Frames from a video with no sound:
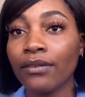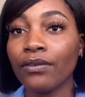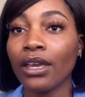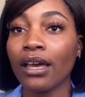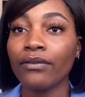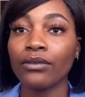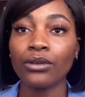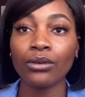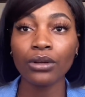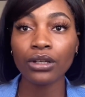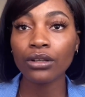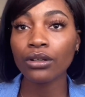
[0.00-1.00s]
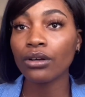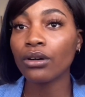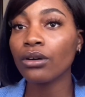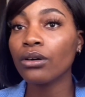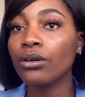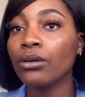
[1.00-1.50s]
if you have nowhere to
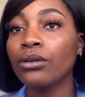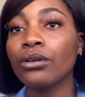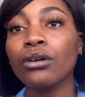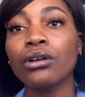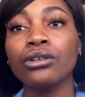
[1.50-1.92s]
go,